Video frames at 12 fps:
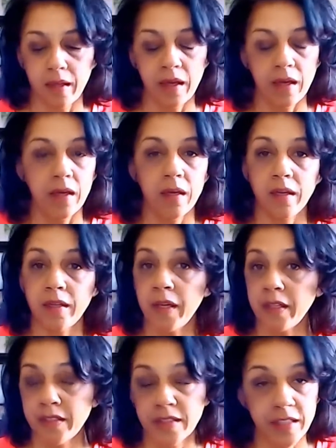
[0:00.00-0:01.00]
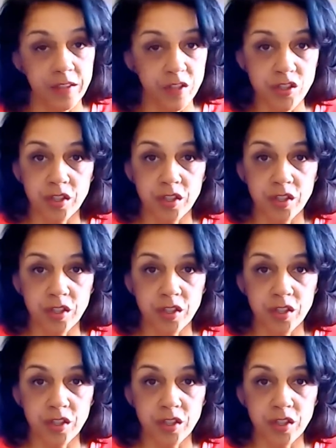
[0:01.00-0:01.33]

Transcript: a signature.